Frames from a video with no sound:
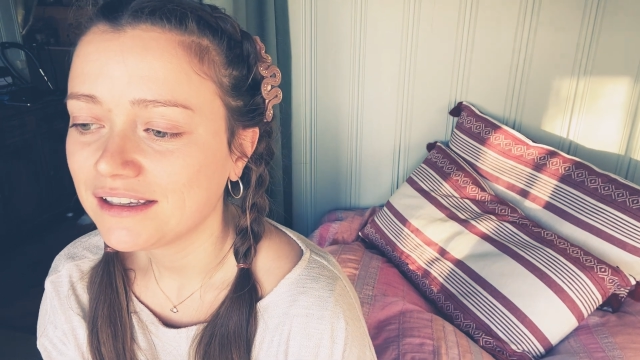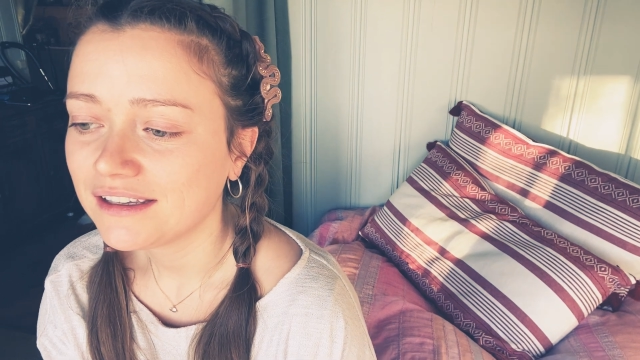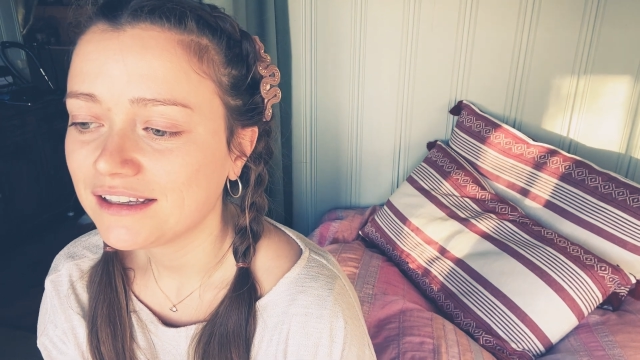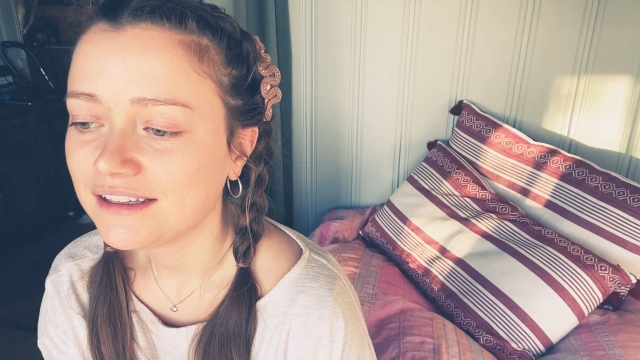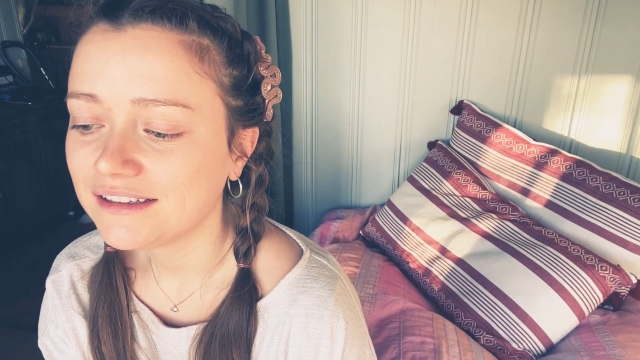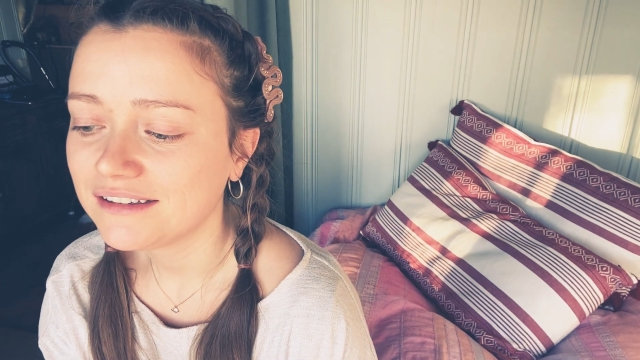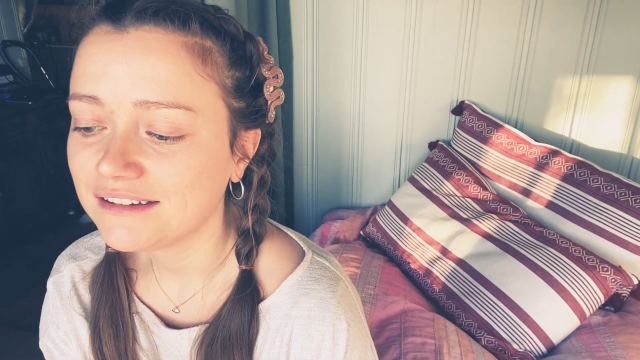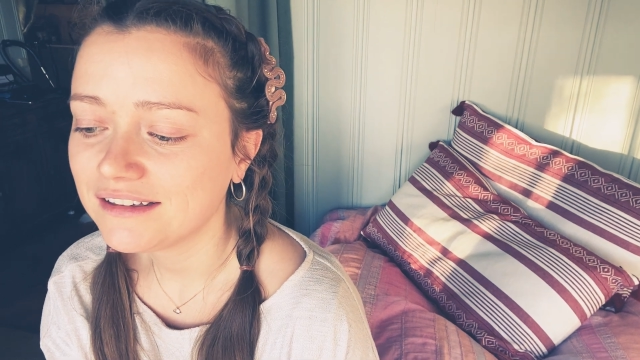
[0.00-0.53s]

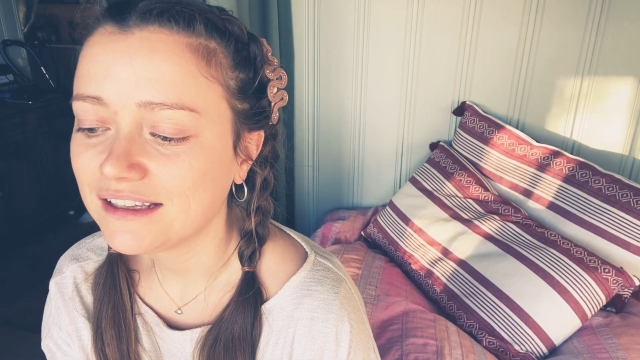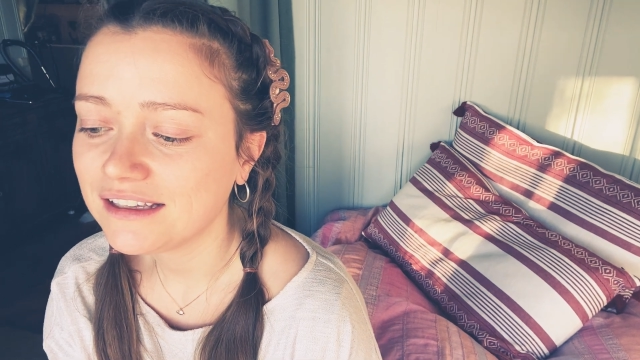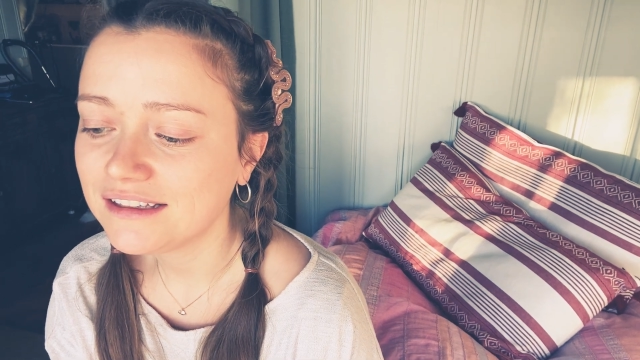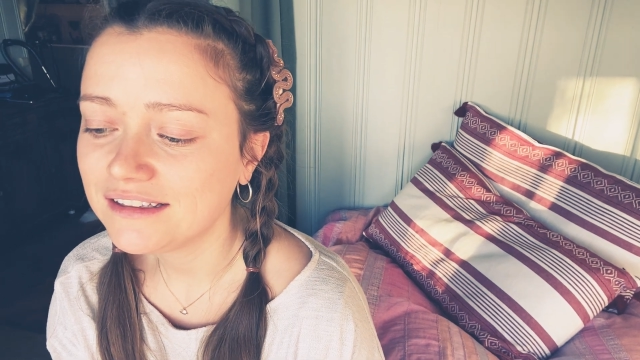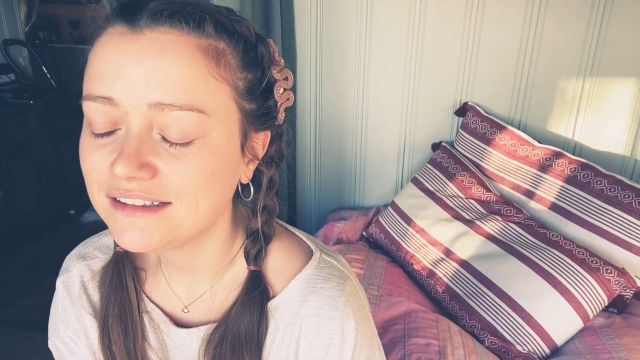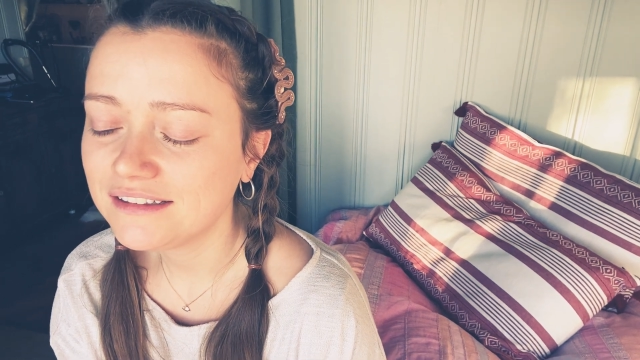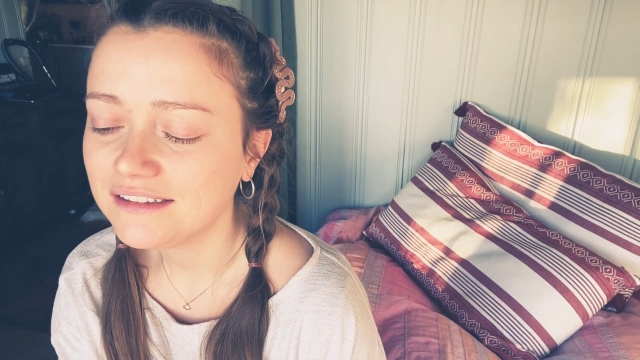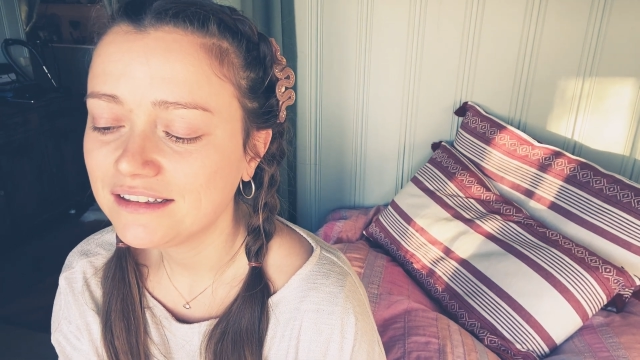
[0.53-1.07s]
And
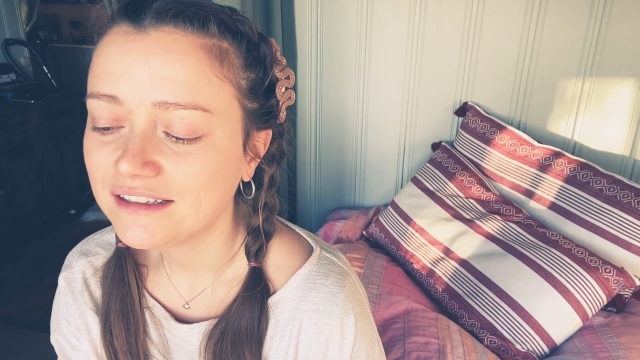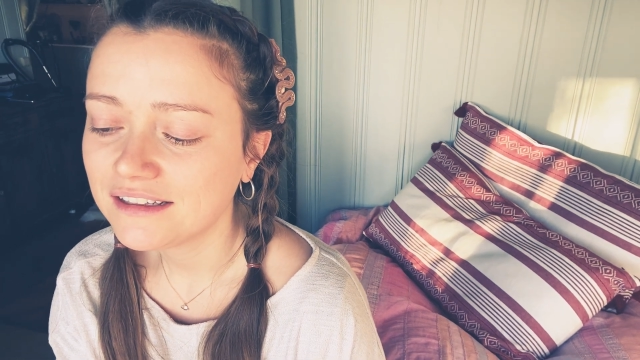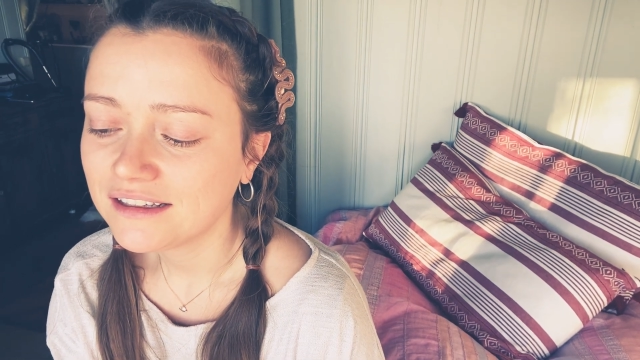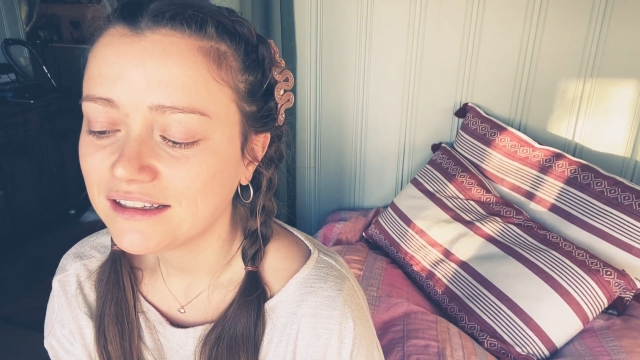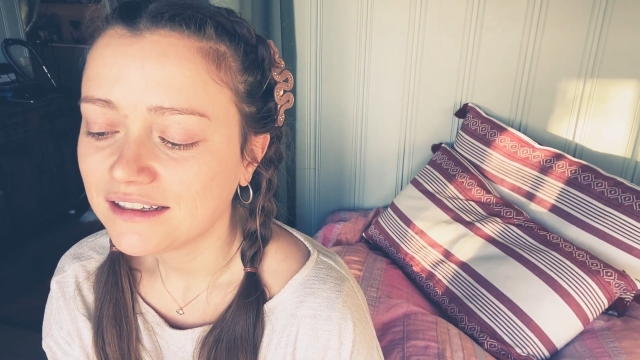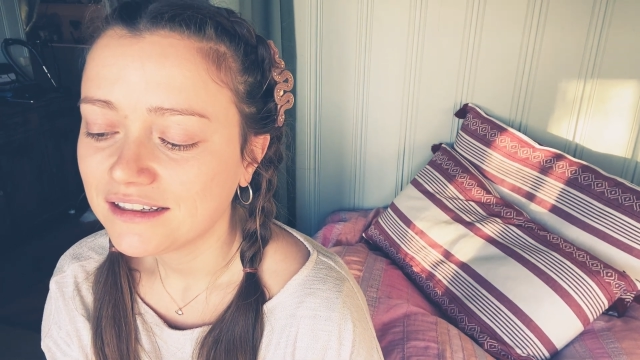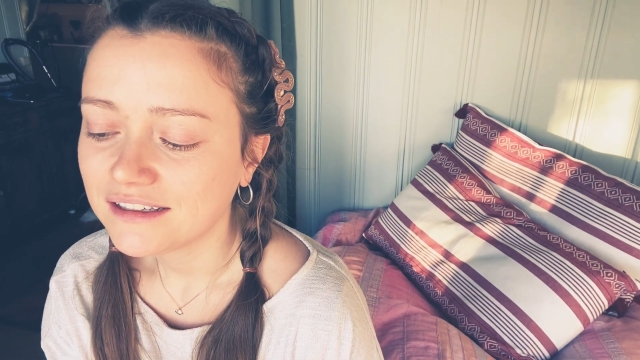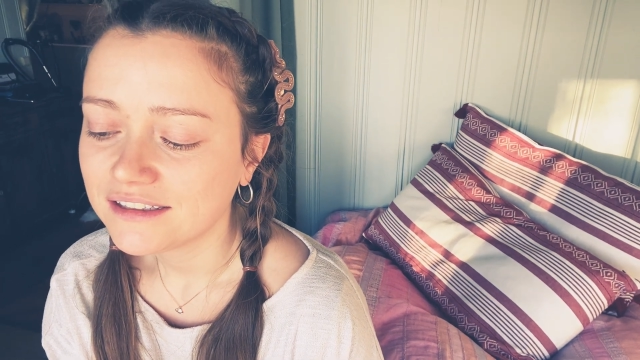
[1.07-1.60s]
then
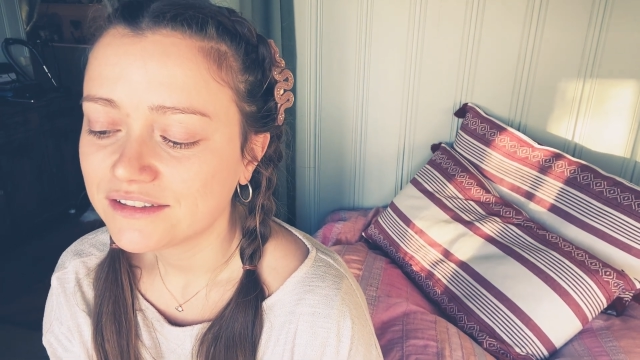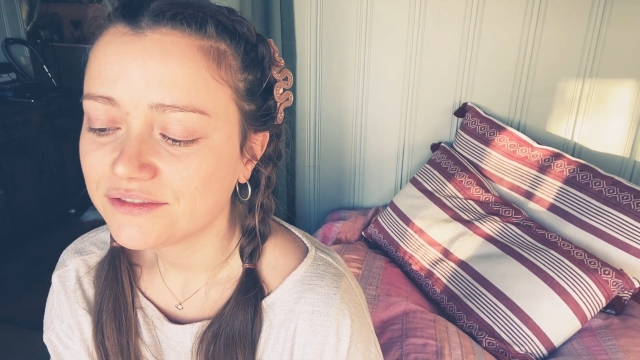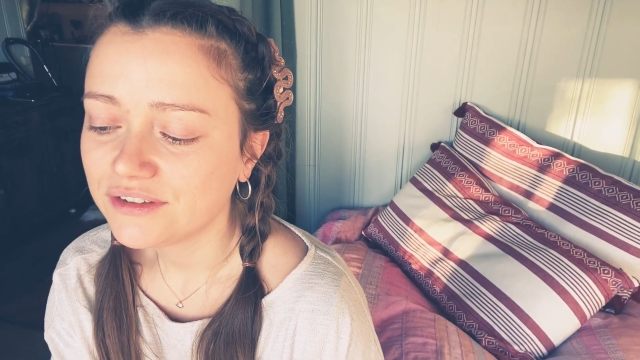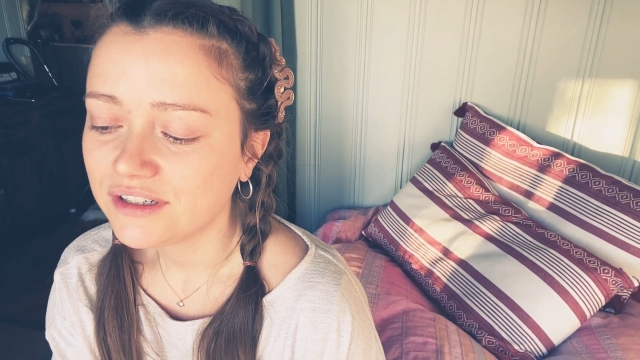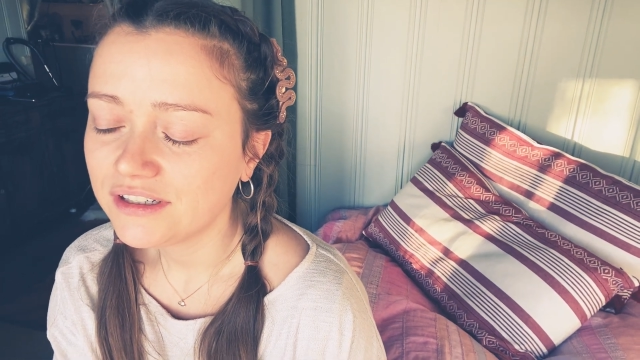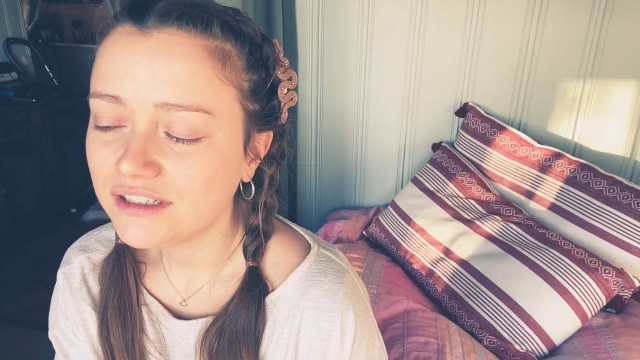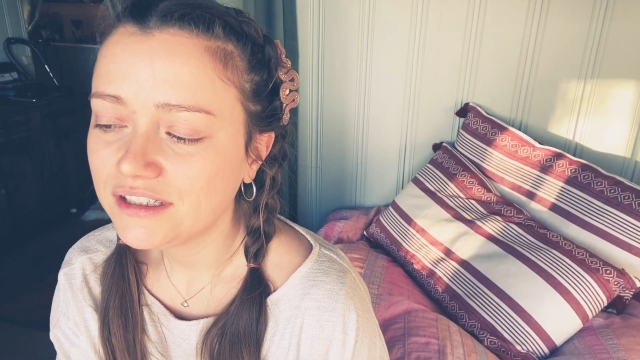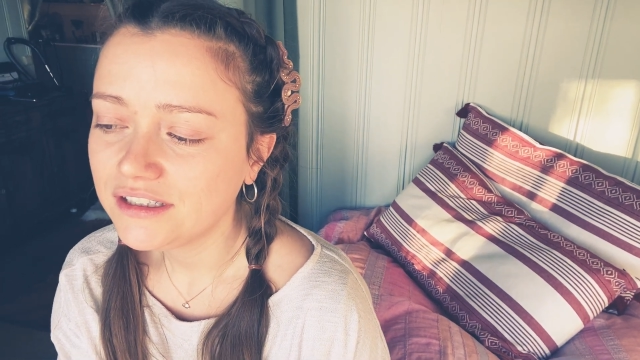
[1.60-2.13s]
it's
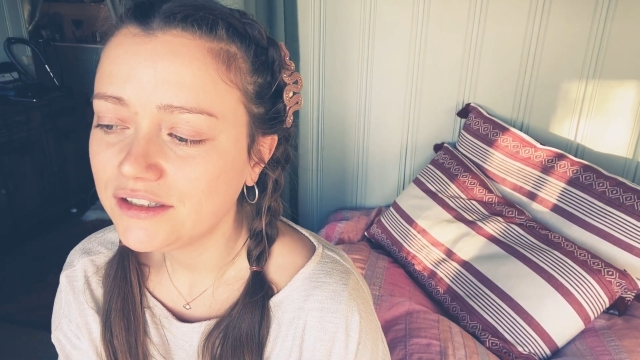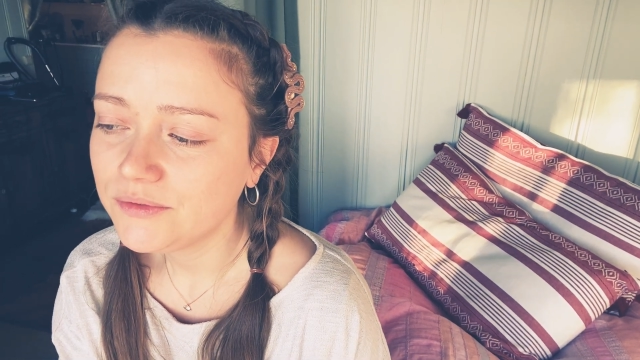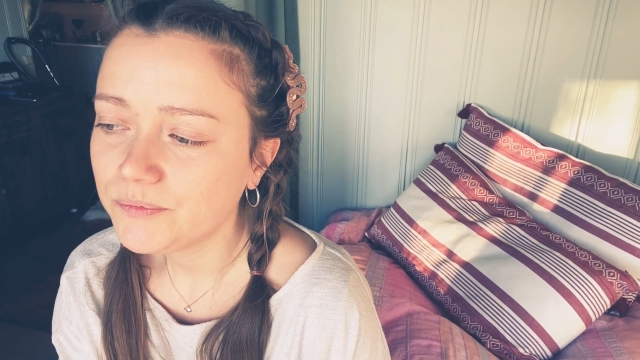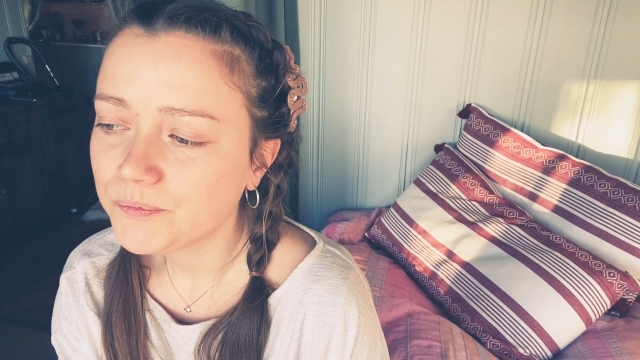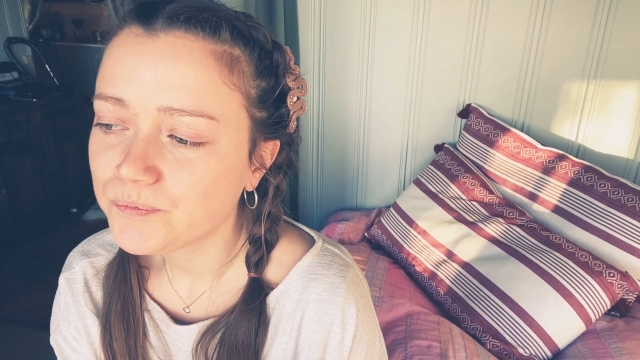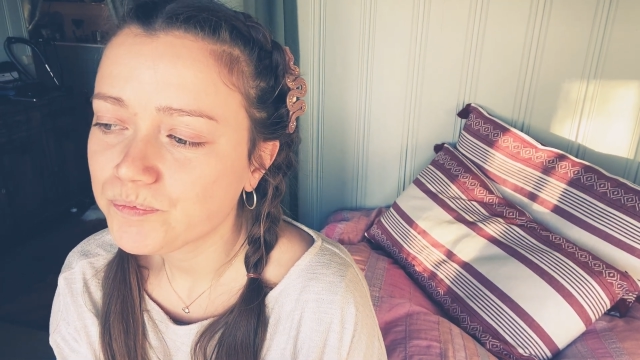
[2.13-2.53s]
very